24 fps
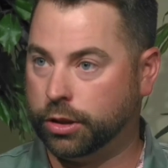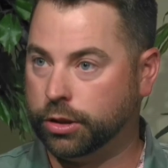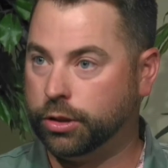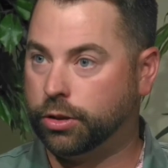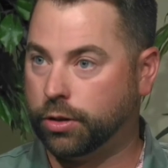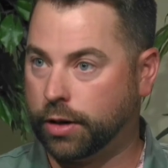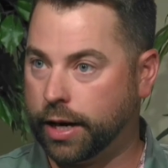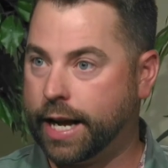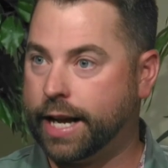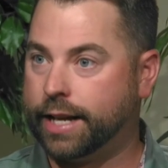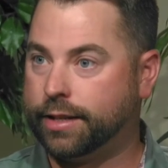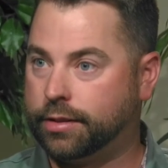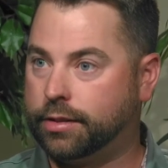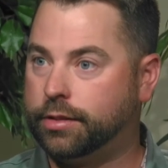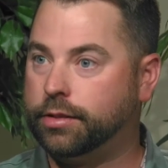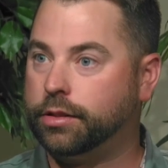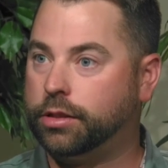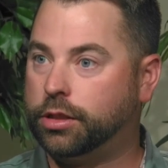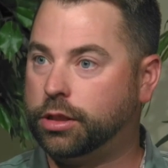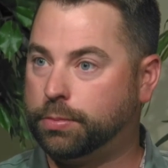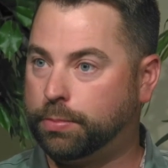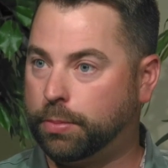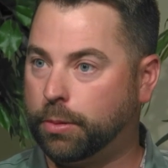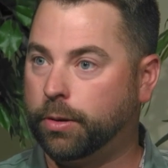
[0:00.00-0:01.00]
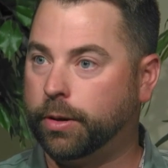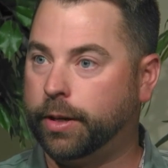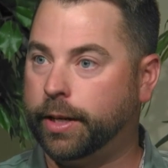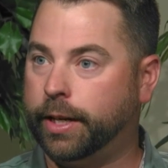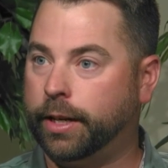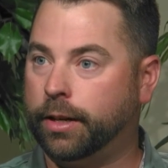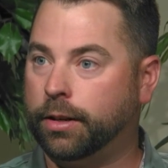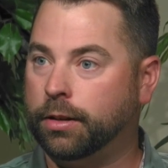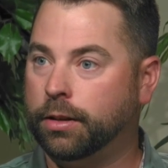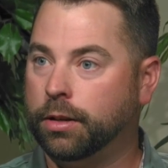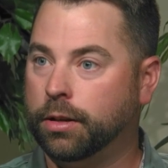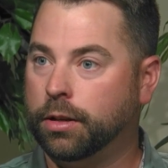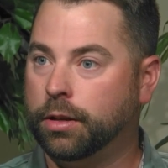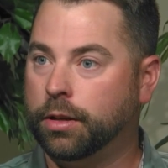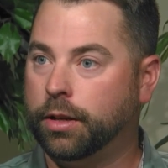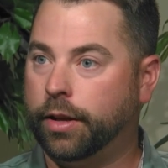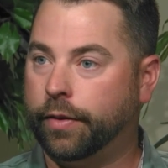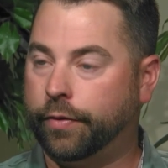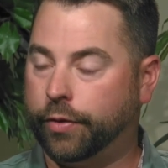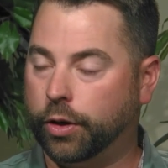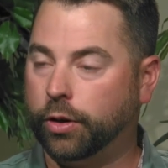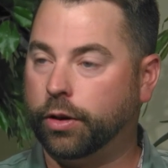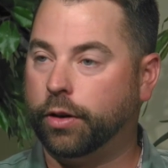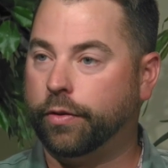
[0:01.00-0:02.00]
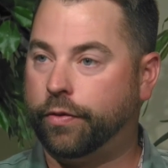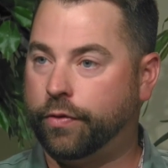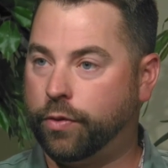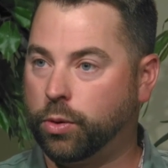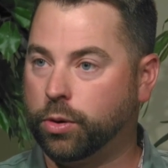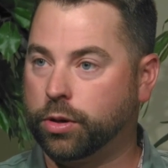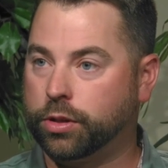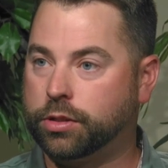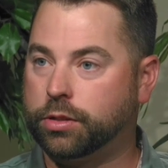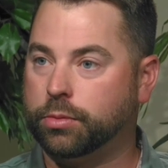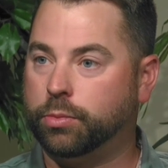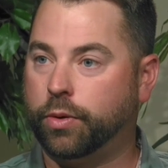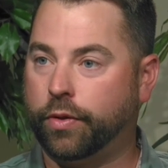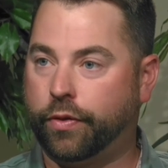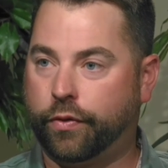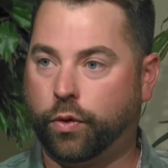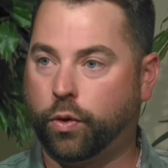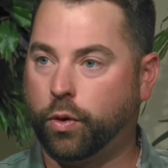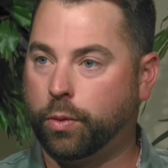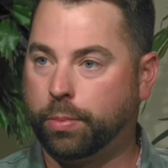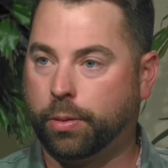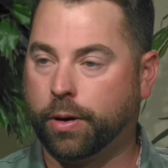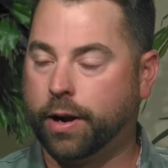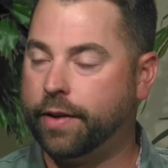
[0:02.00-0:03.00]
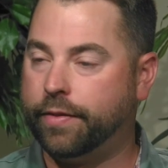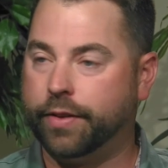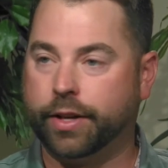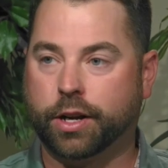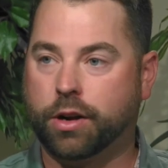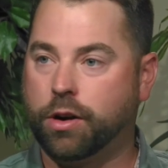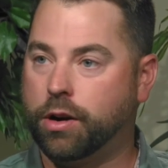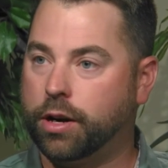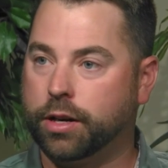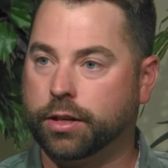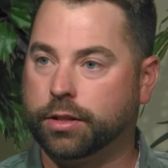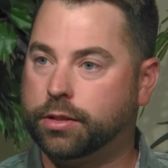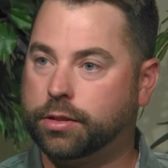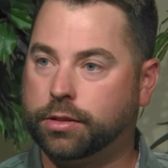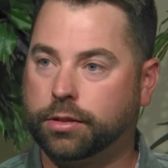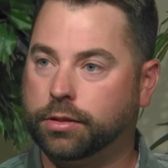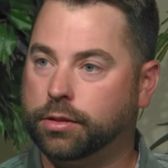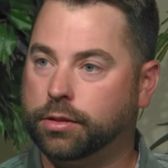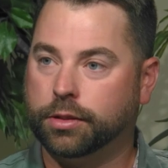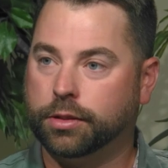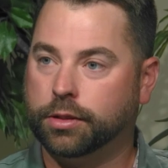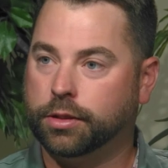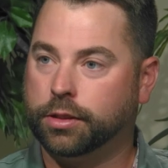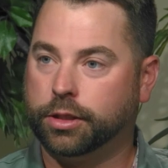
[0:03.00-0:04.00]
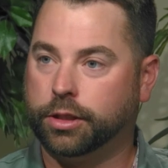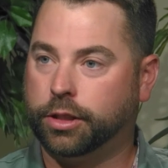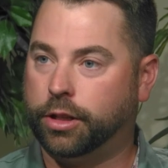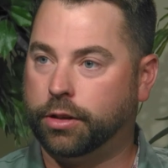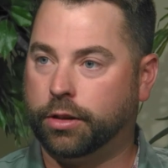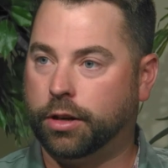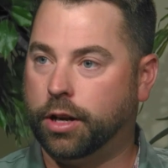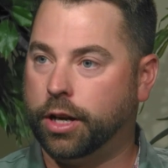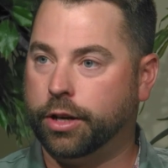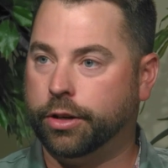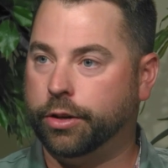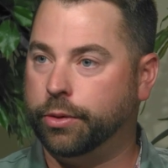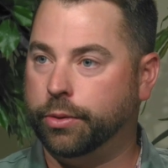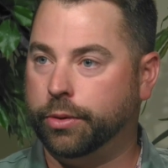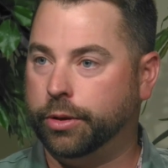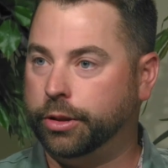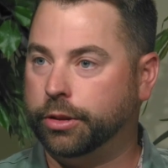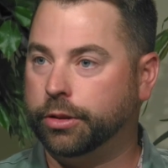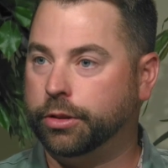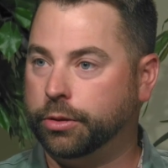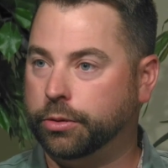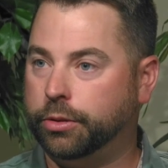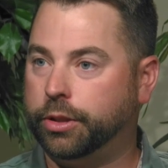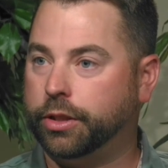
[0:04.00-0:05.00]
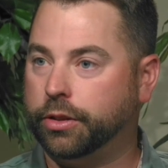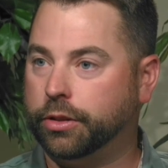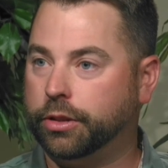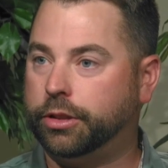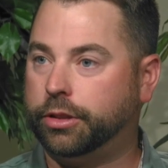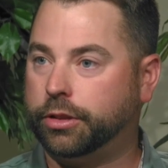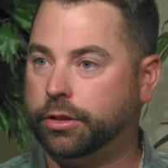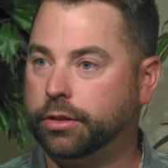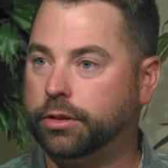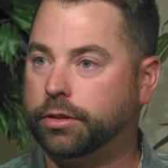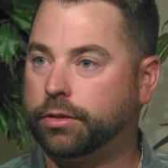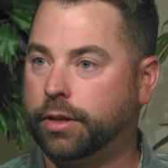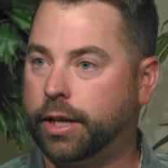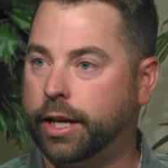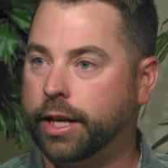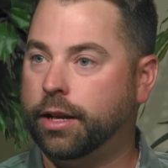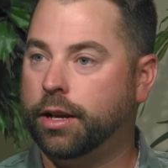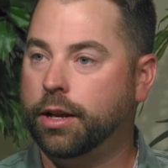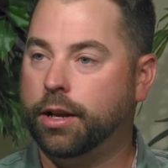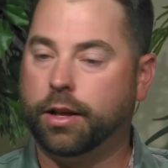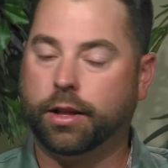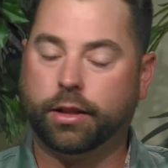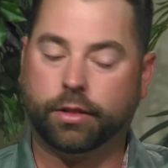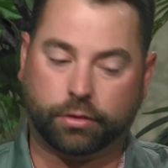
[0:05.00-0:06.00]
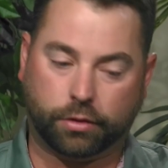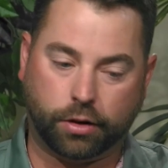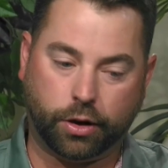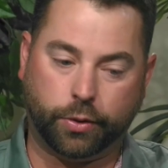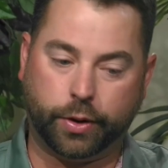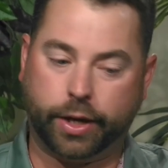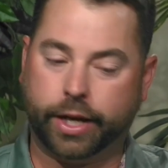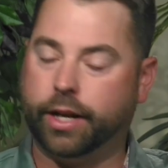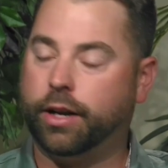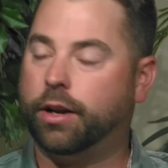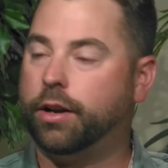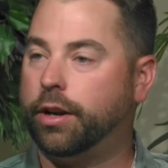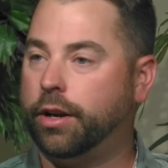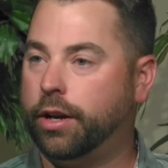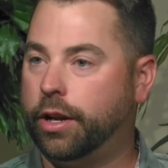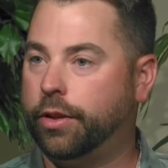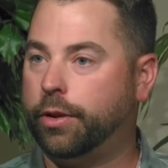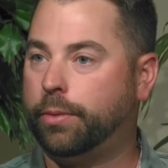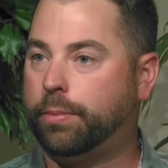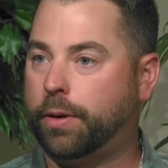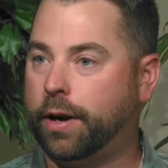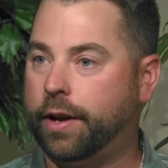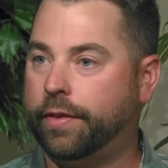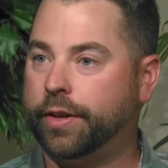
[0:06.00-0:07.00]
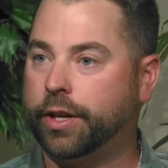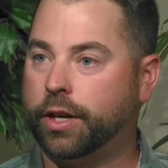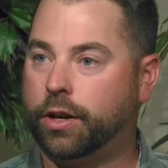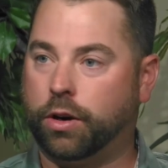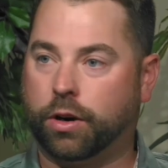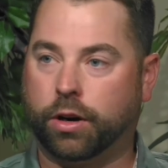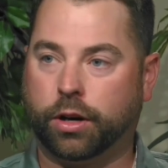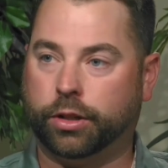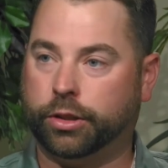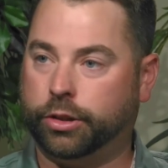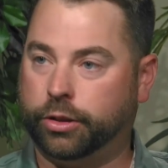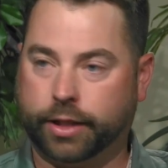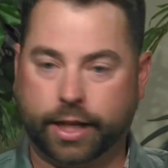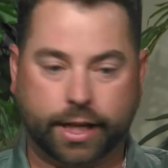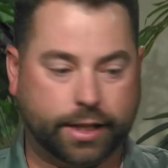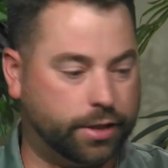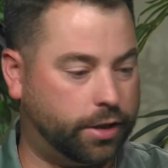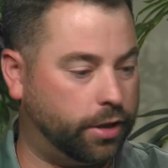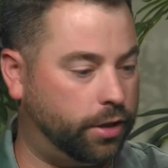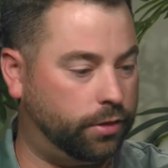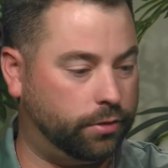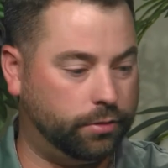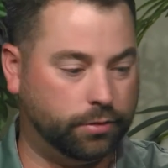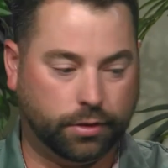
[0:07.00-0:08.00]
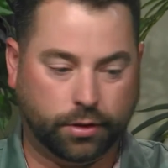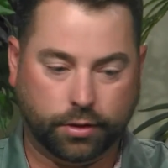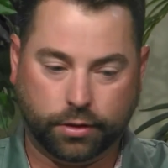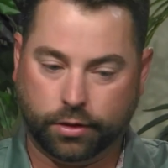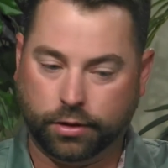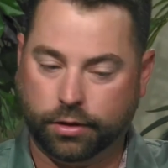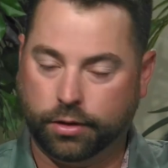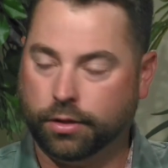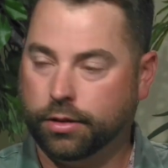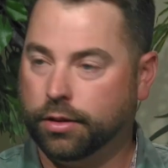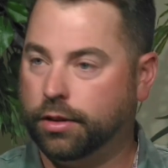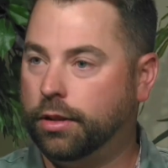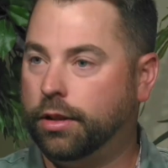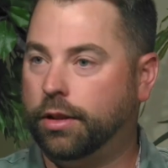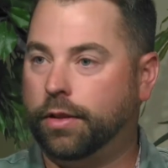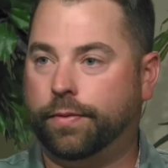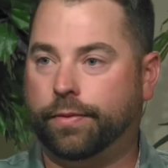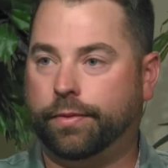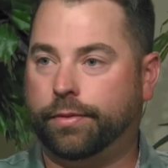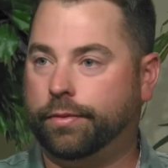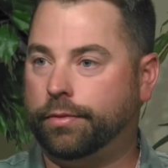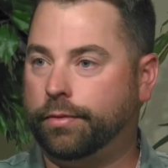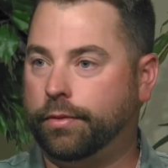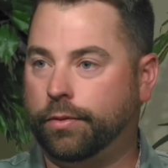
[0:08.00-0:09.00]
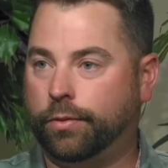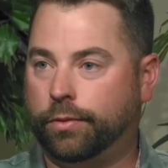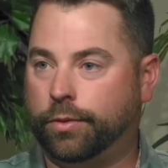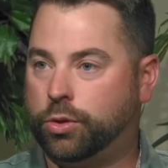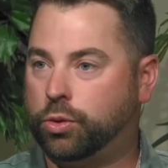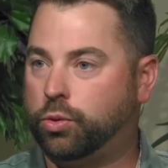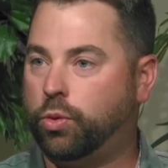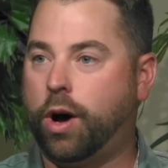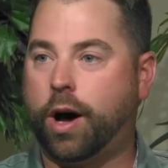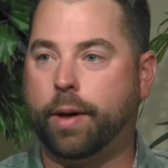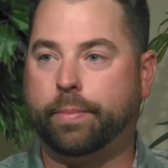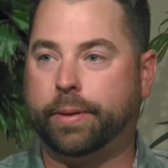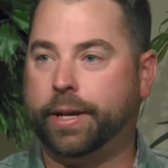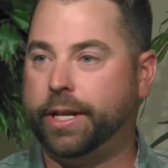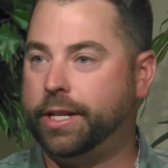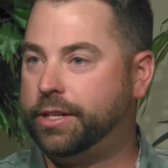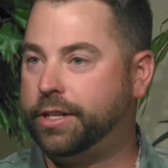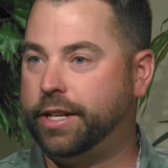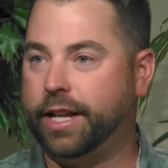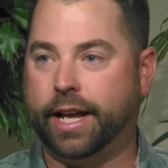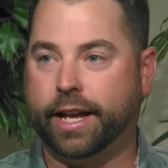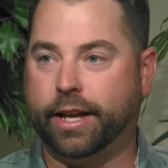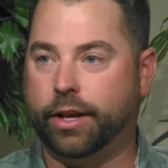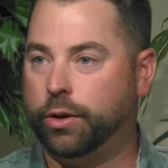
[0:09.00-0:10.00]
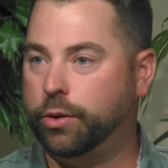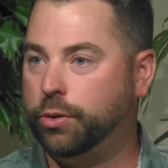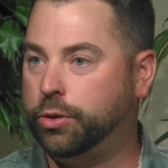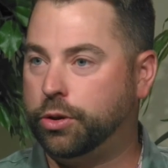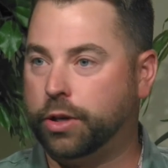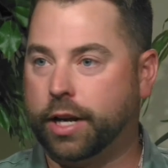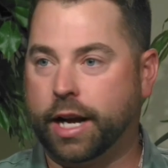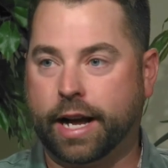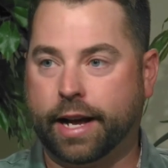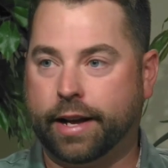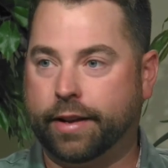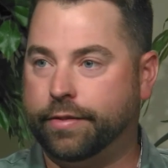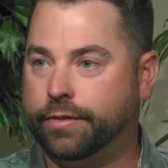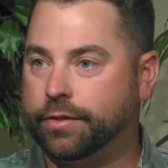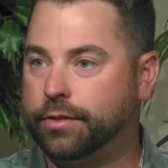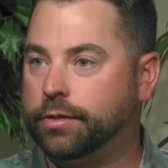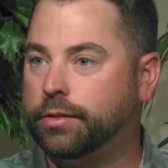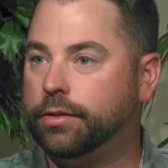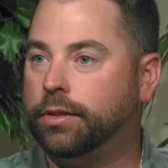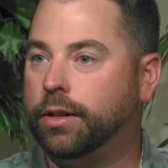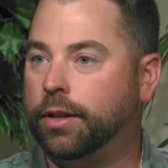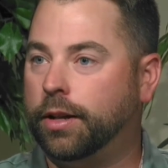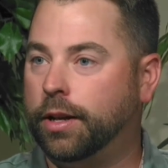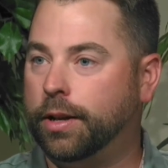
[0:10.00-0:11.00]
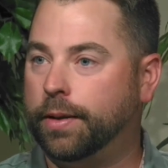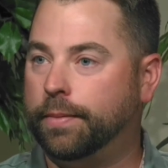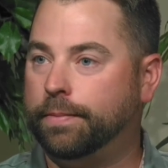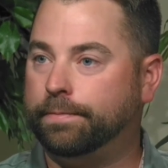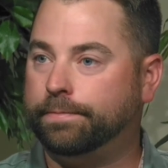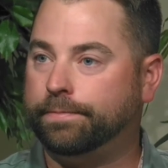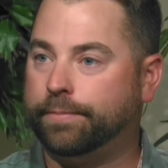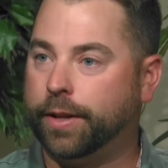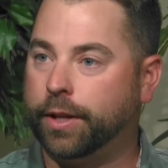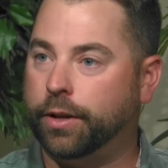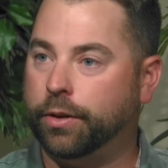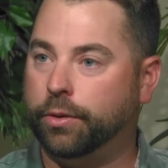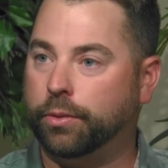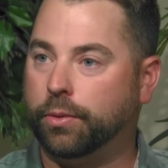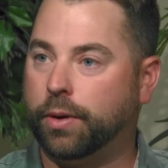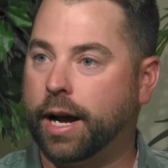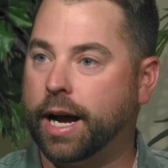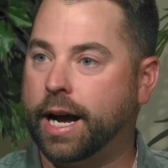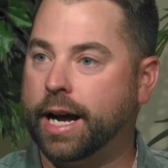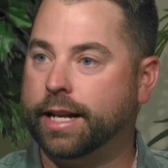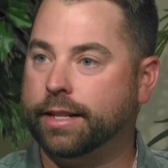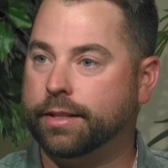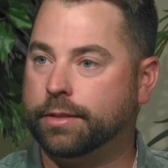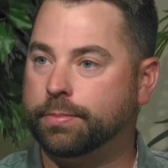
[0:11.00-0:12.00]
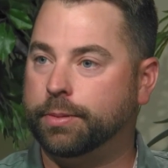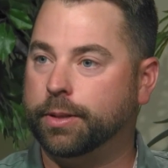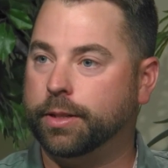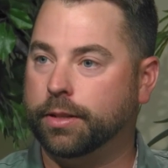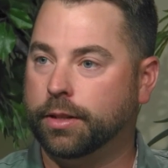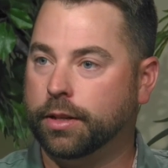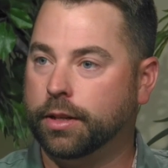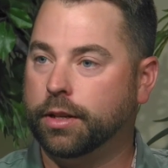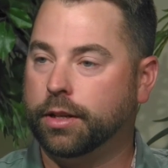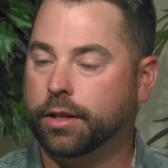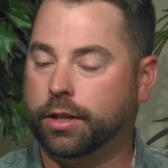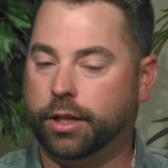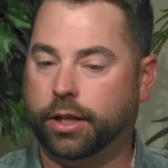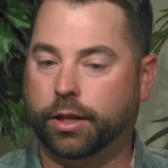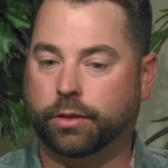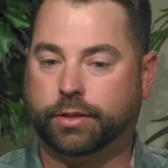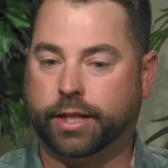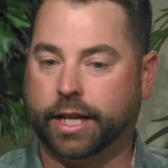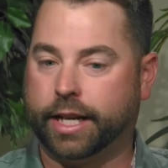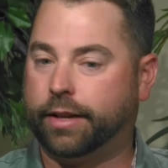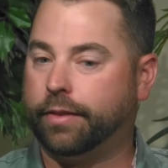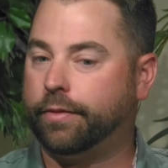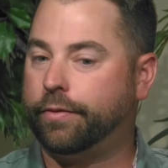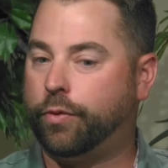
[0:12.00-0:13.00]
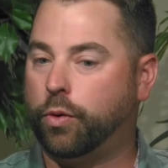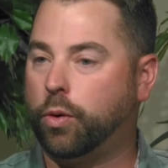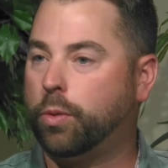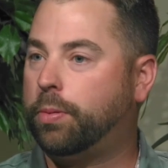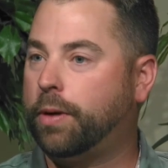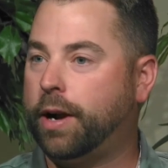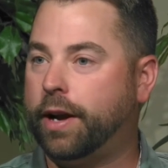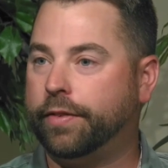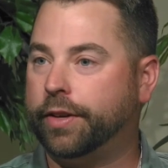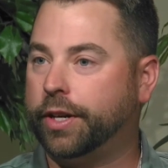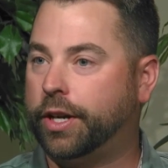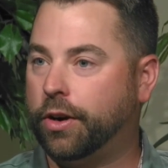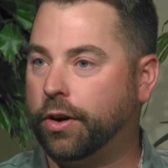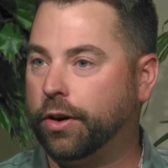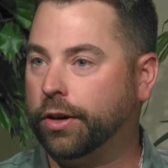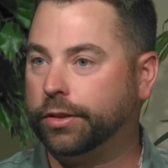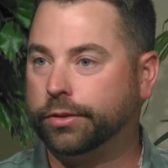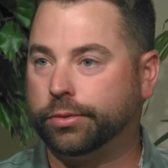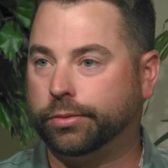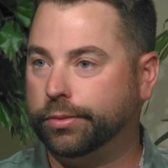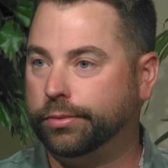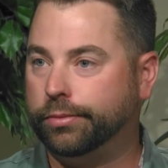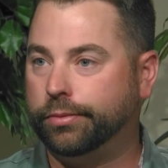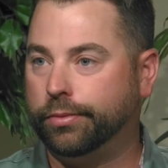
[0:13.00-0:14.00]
grass this spring. If you're in a foursome with 4 private carts, you're not doing your due diligence, right? Throw in on another private cart. You guys can swap each day who drives and who rides, but taking 4 private carts would